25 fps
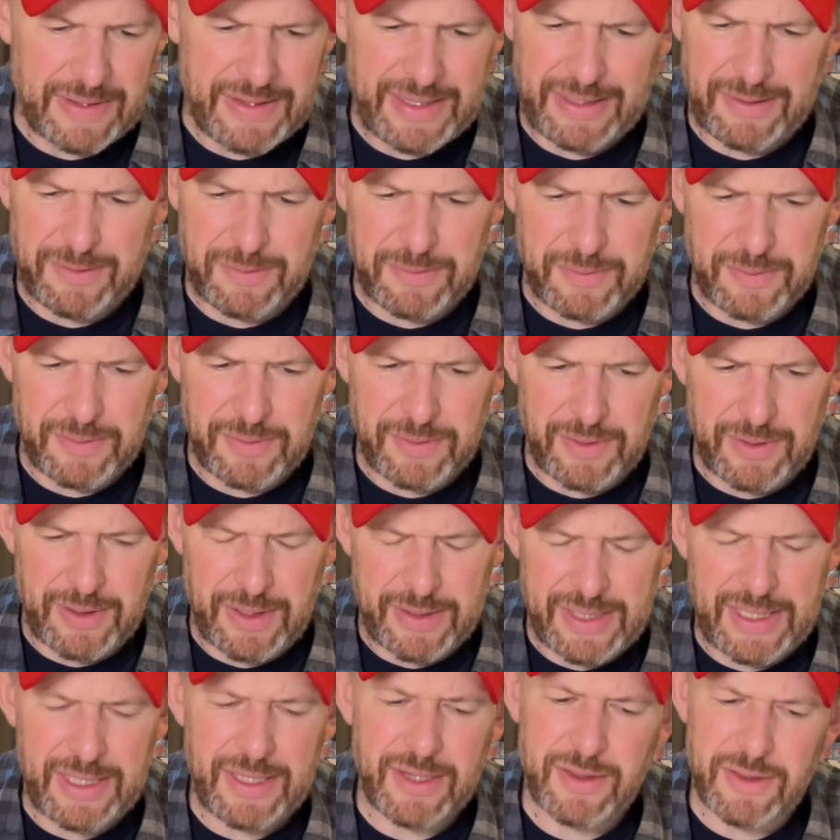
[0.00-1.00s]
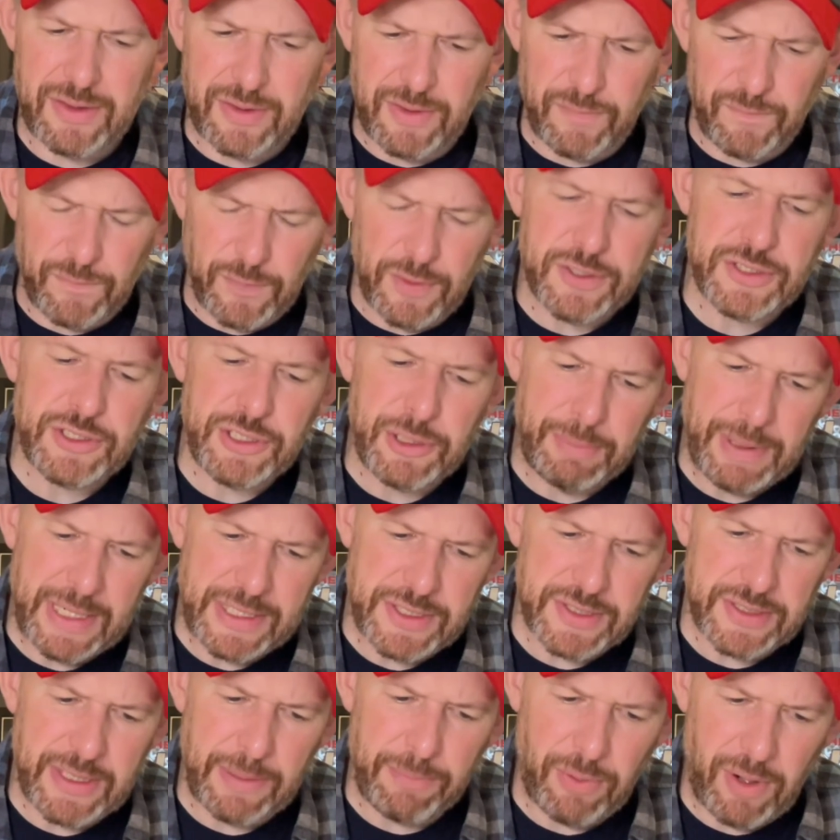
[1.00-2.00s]
think the first two
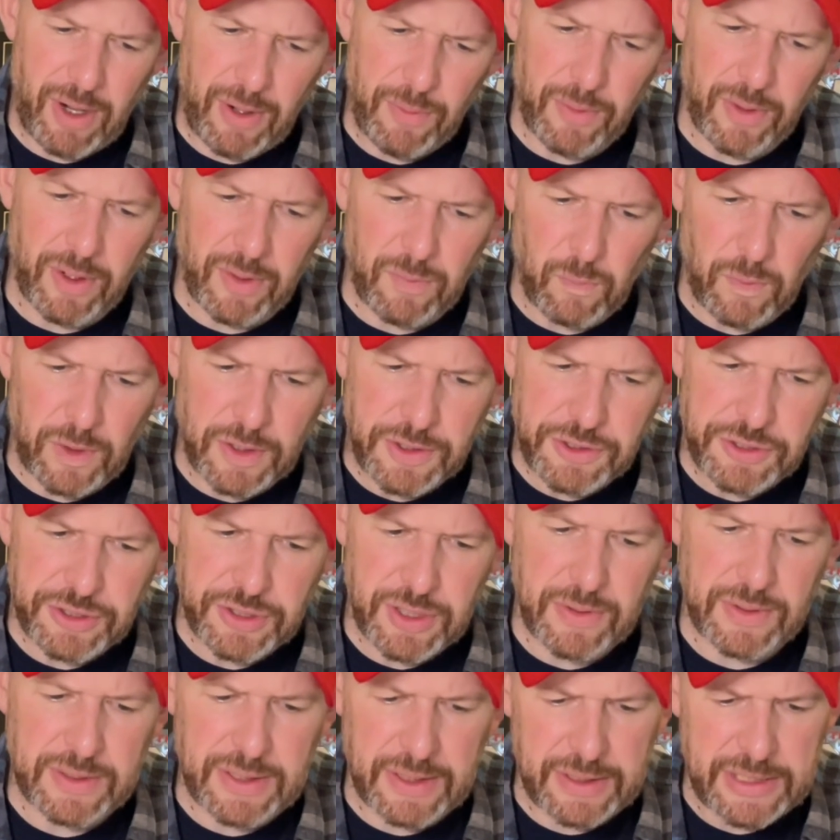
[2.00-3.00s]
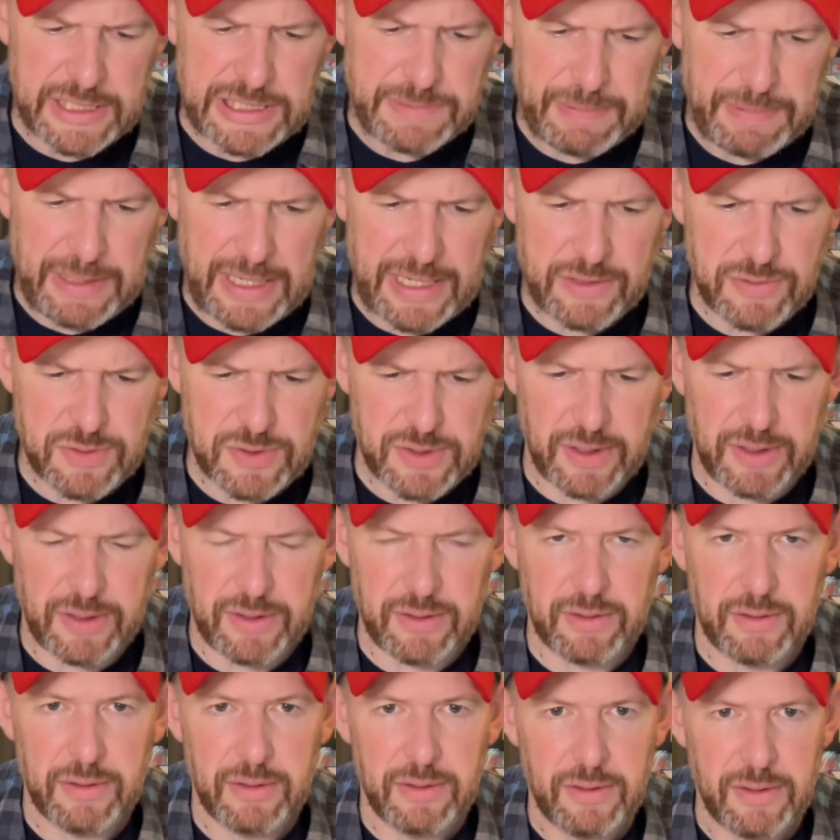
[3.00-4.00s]
pages I bought were on one show, and then this page was
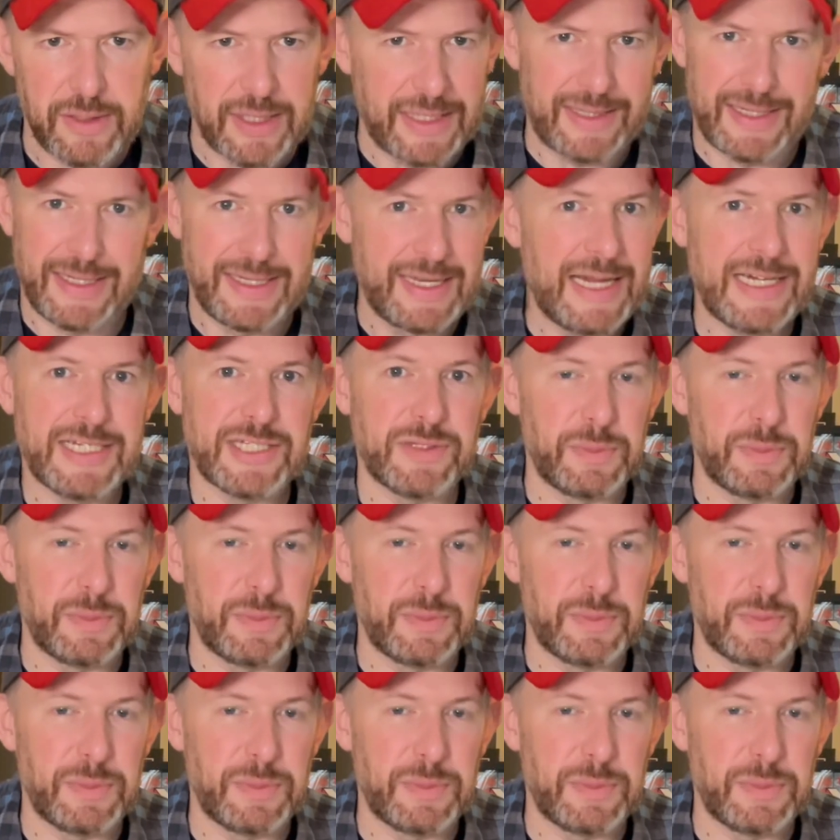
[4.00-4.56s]
on like the next